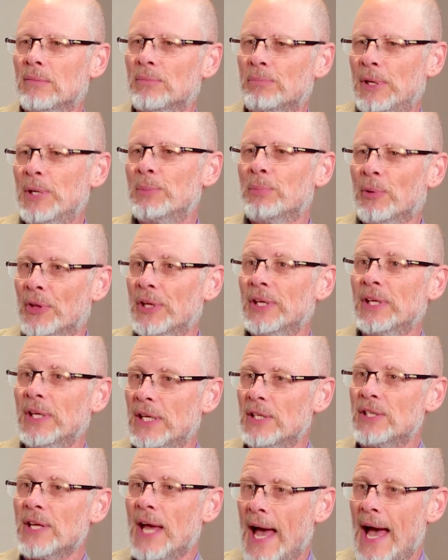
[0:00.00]
people that
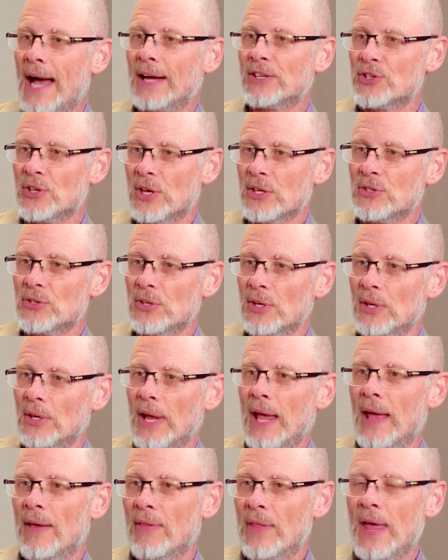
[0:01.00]
need to access it,
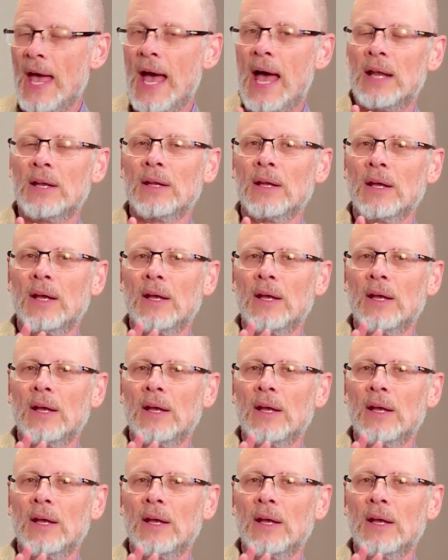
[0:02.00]
and that